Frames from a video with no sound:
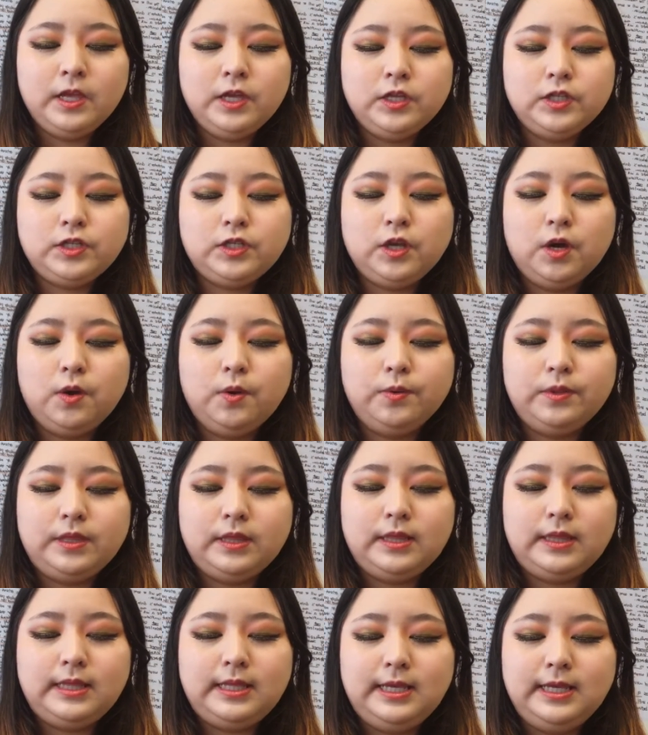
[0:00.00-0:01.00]
So
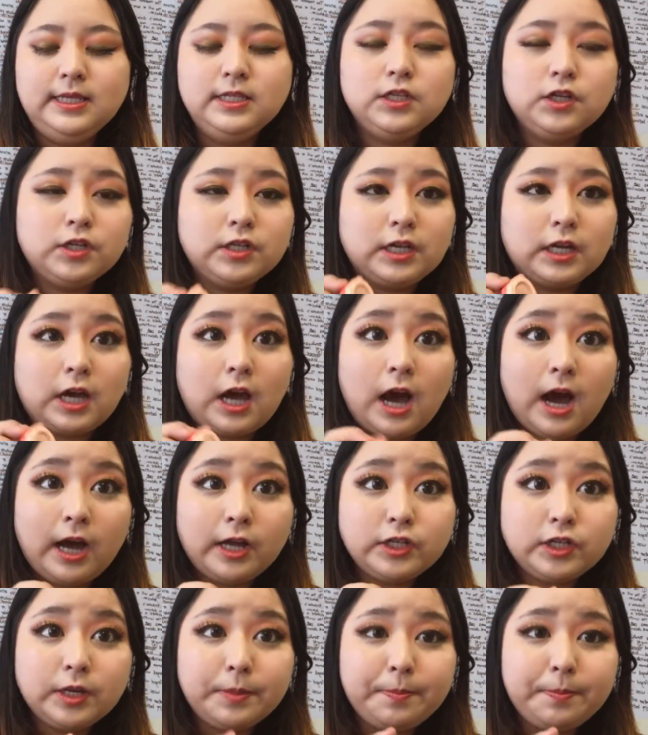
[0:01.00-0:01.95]
these are the Kaja